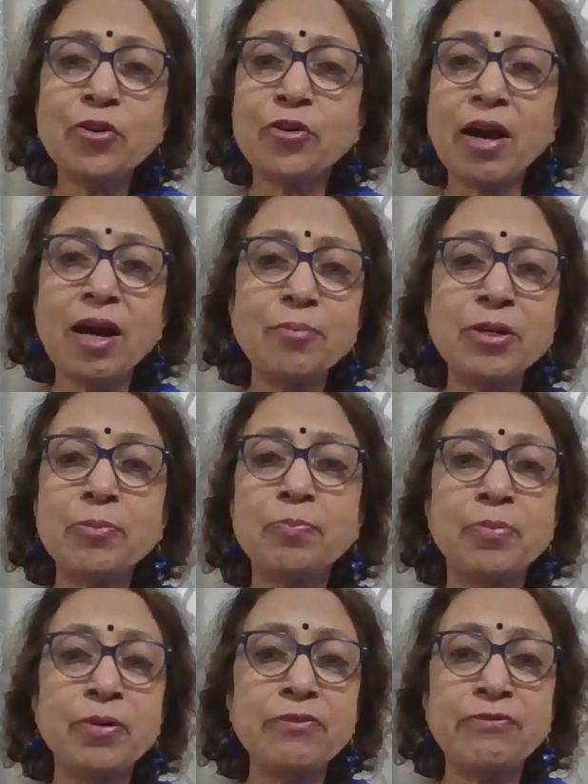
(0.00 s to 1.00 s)
grammar
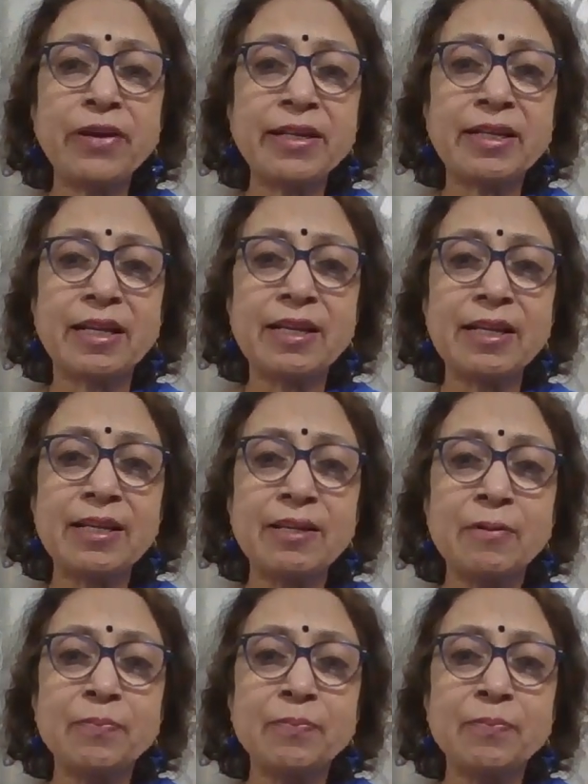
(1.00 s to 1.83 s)
perfectly